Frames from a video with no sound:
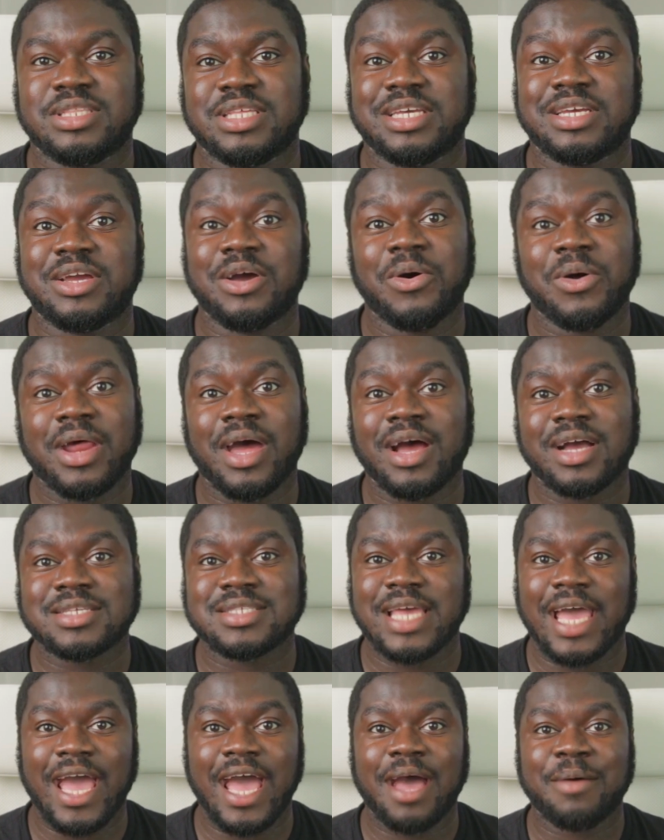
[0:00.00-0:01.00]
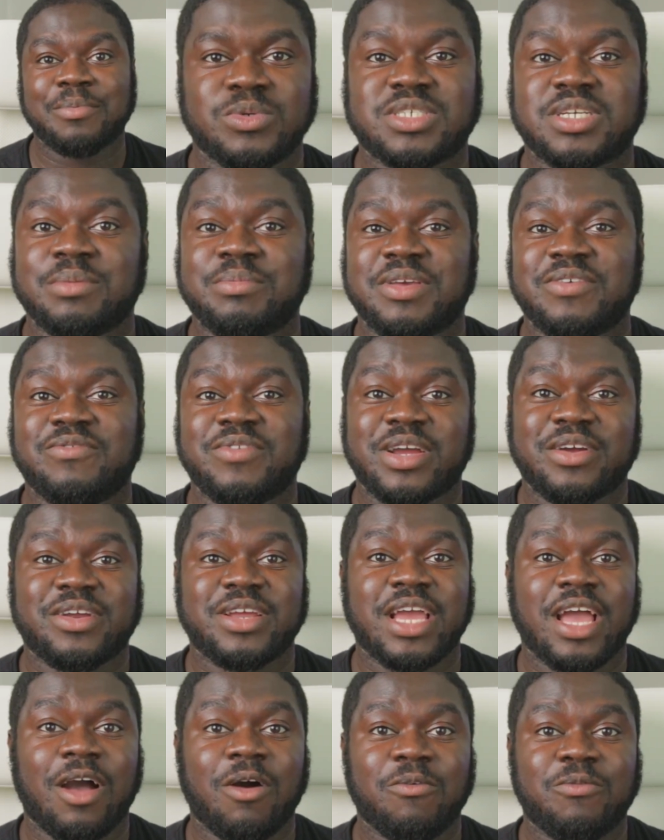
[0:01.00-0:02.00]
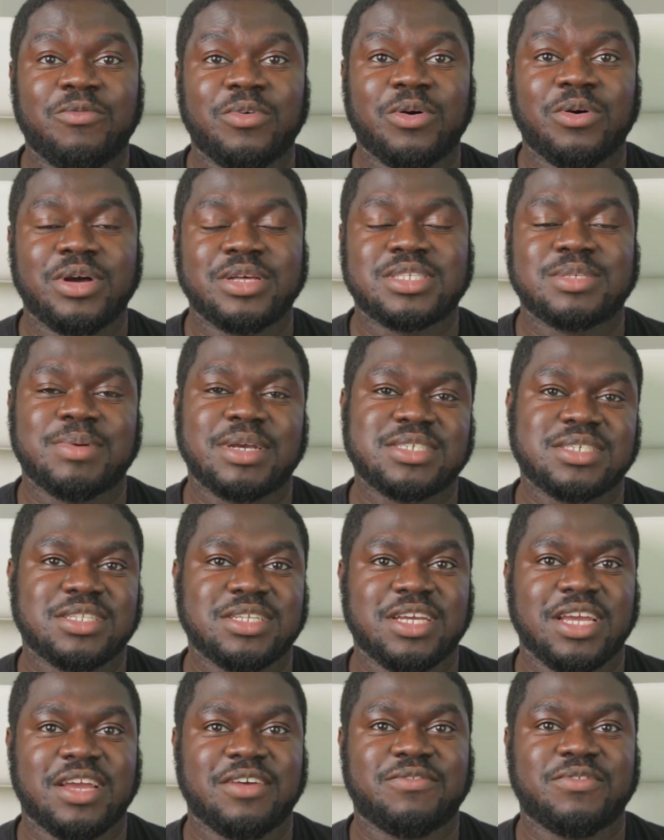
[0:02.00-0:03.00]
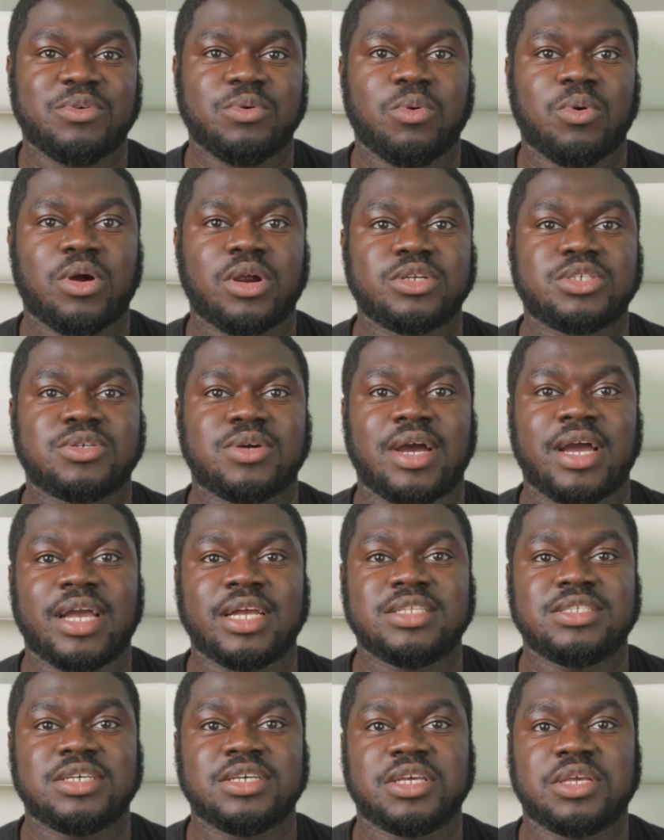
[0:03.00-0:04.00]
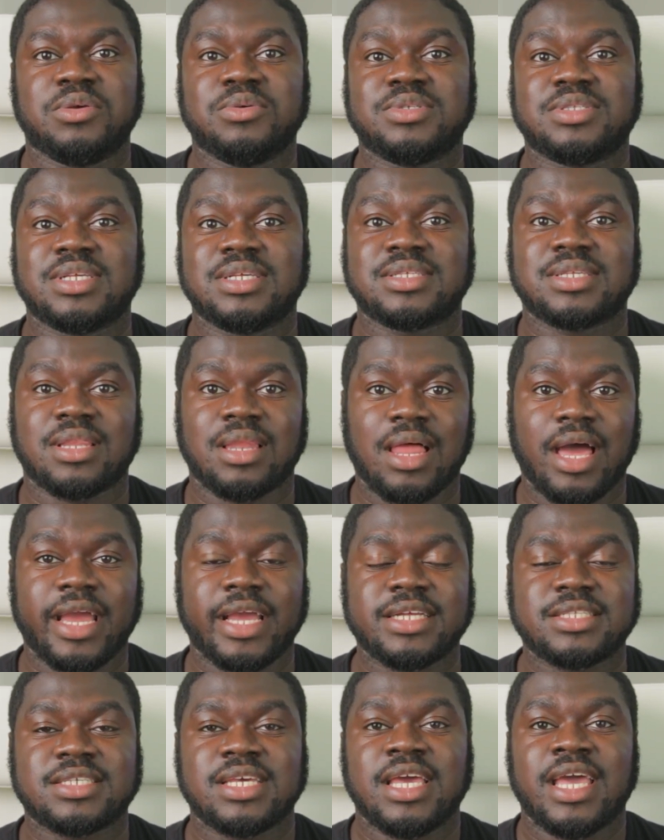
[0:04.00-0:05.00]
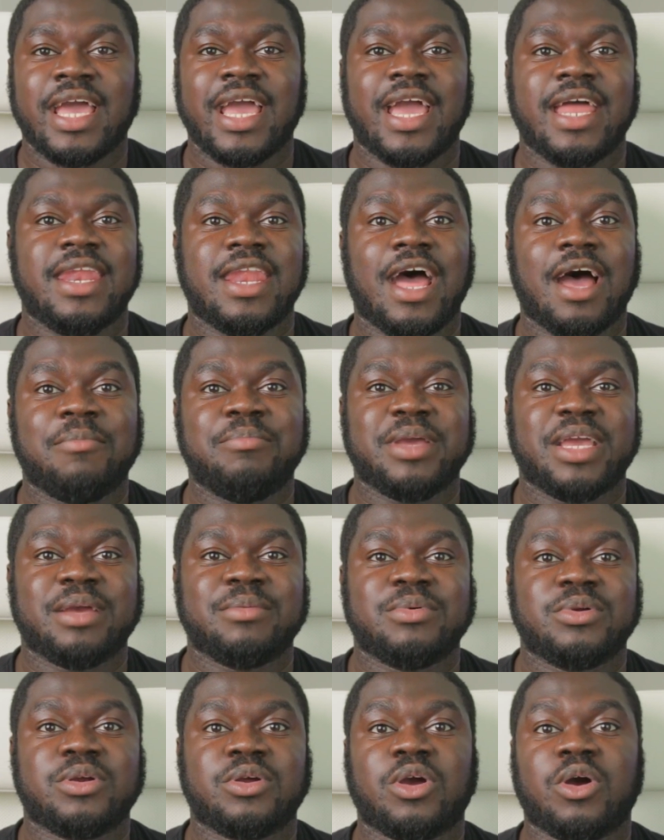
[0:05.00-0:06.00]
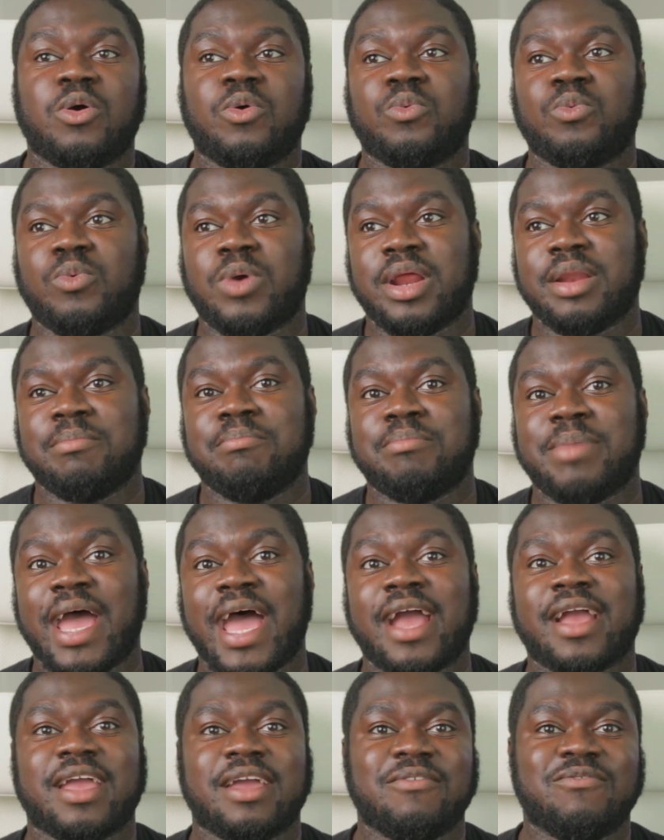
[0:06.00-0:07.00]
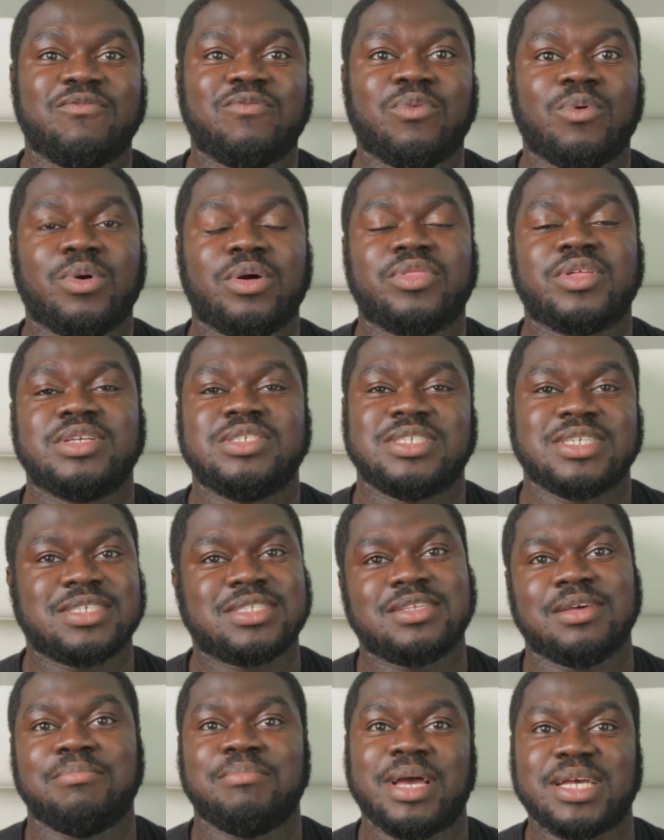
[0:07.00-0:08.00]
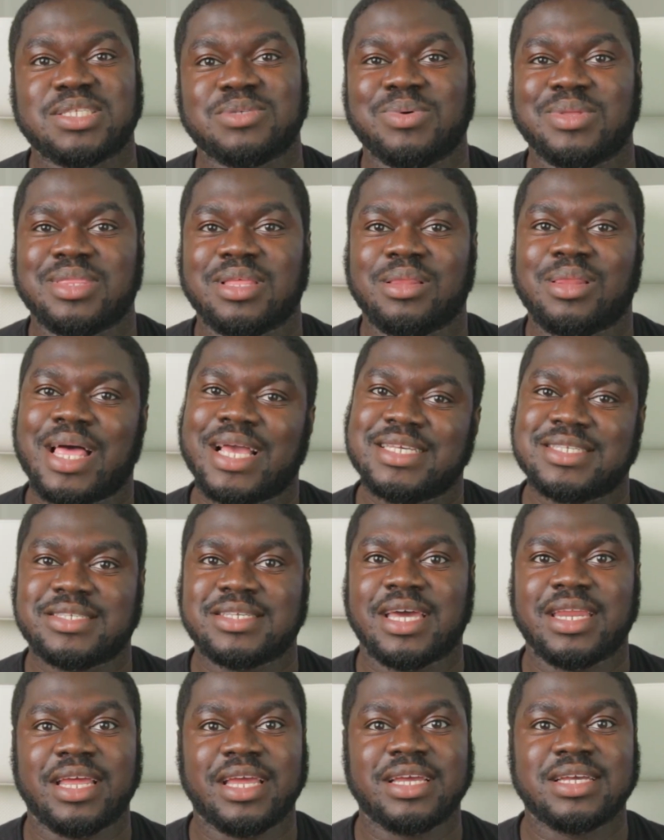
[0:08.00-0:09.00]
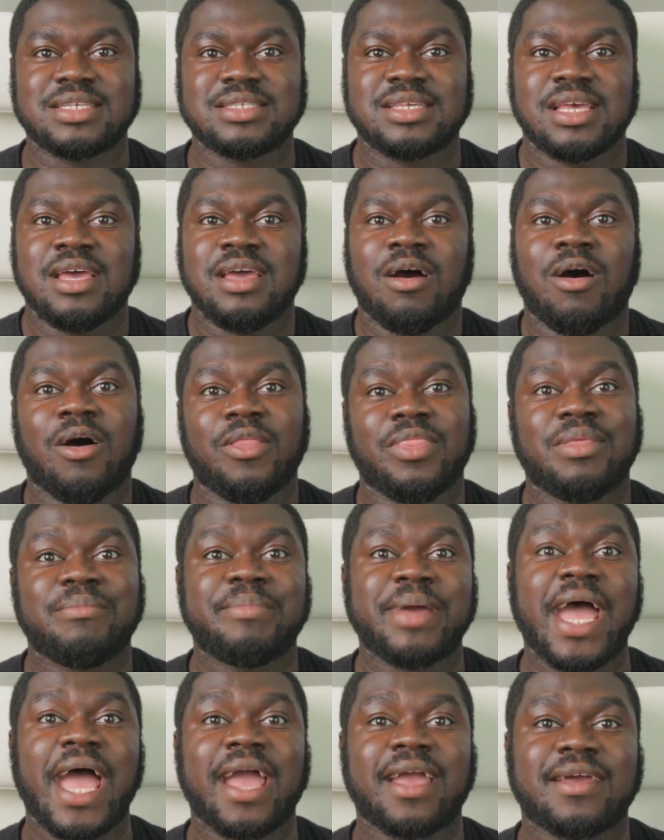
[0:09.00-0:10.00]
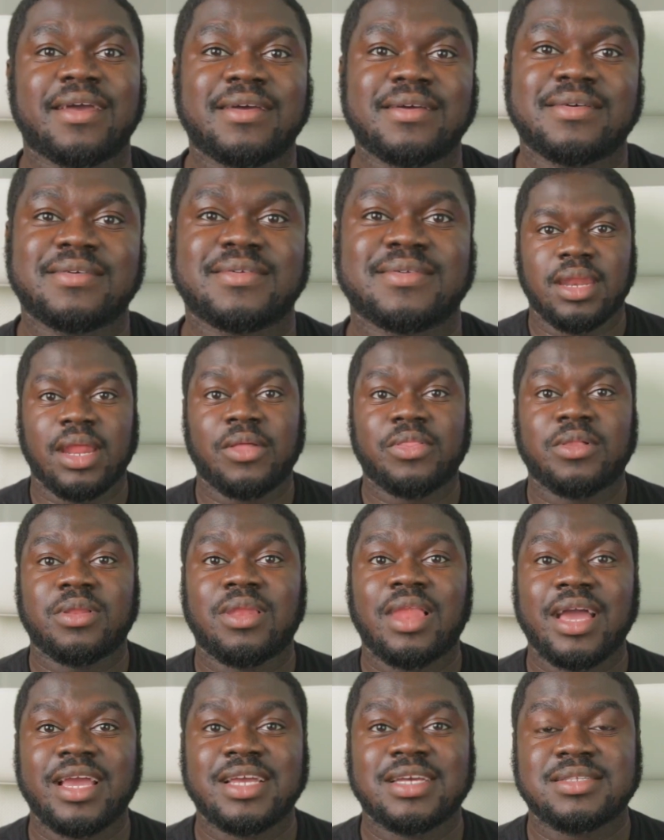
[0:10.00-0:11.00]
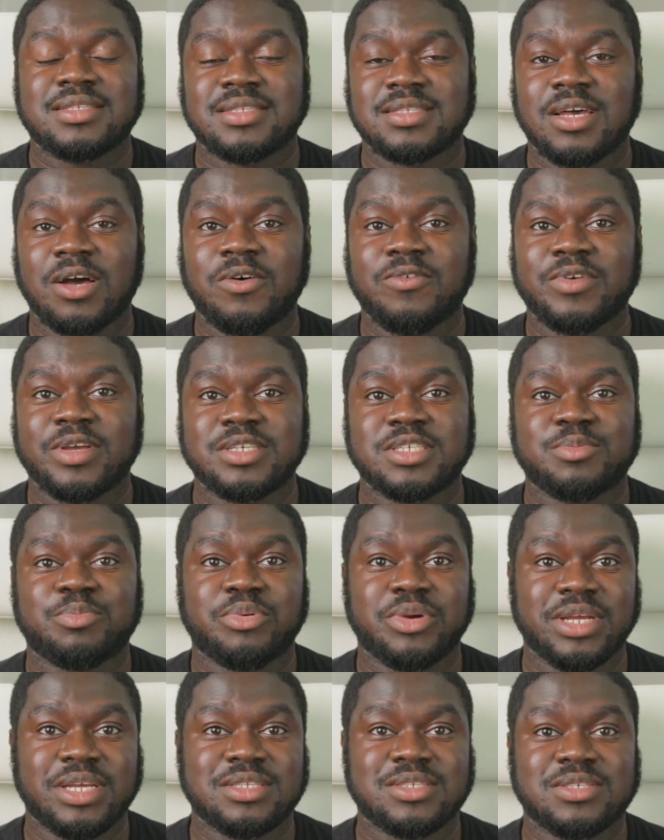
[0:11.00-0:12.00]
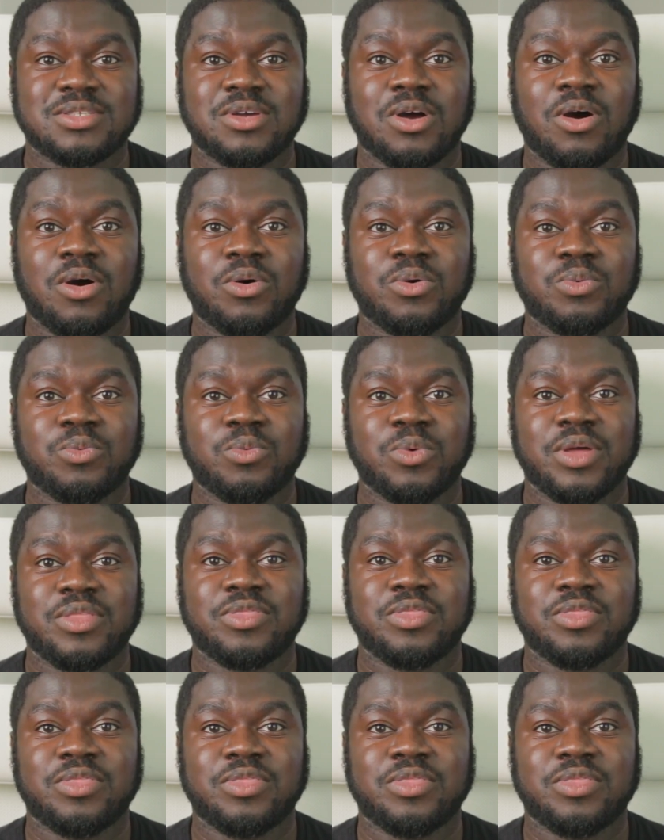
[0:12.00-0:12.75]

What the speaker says: the Godox app, which can be very helpful, especially if you are trying to use this light and not be able to go running back and forth just to mess with the light settings on the back. Now the light itself is pre-installed with